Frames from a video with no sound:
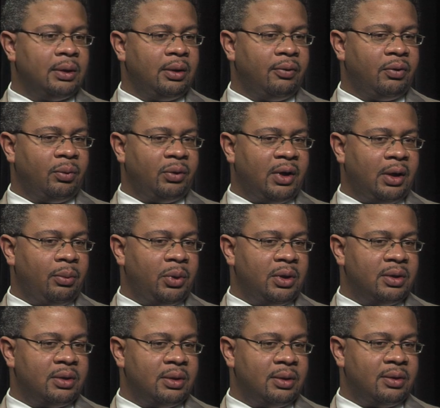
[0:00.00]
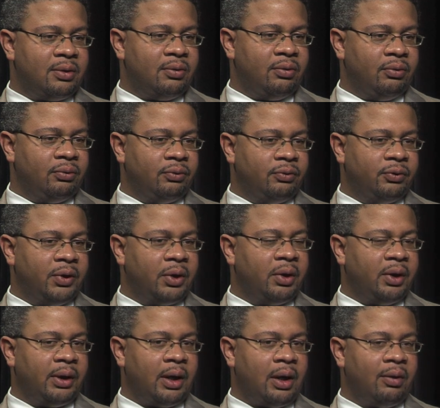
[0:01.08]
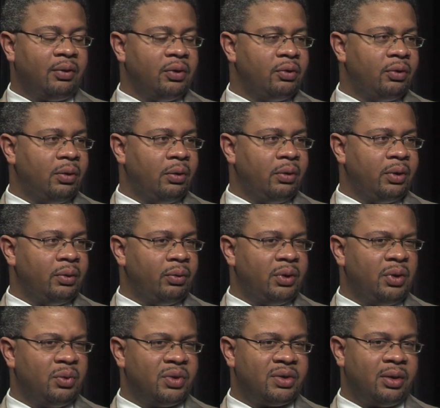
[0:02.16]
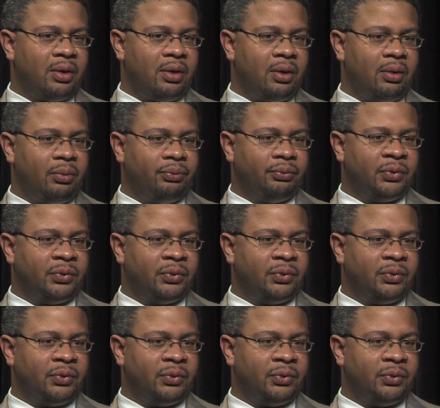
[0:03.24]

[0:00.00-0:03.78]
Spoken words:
if the diabetes is very out of control, we use a